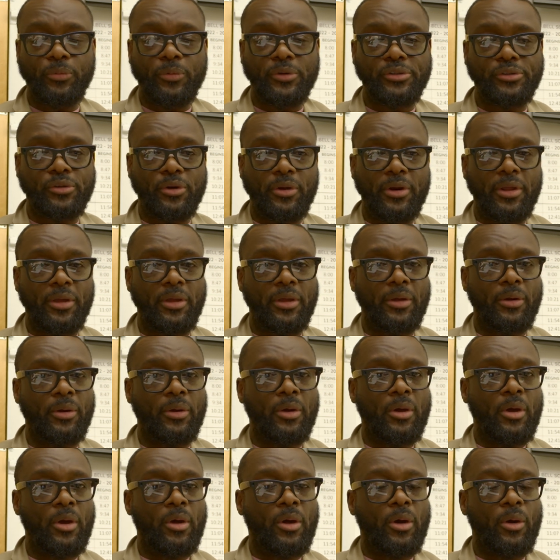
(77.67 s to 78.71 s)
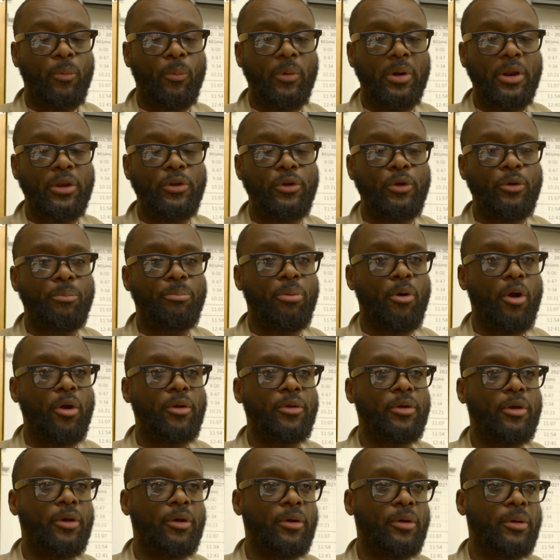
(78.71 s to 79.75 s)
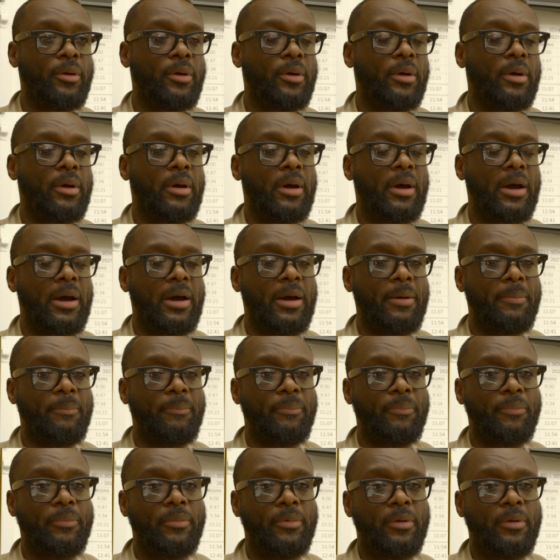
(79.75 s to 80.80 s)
We're starting with a new partner around